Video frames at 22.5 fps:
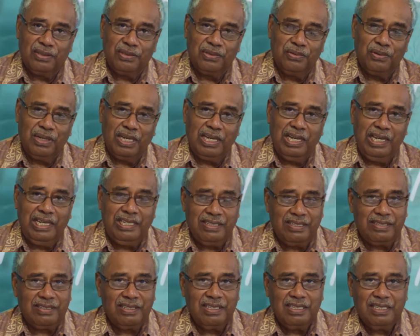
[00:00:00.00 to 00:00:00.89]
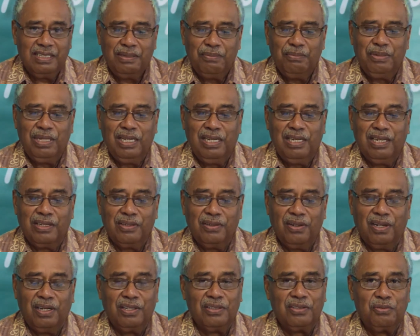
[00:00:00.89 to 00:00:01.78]
to $8 billion.
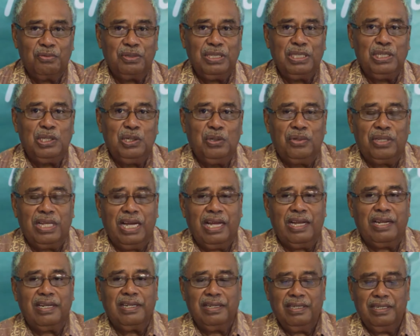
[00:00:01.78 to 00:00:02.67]
We know that.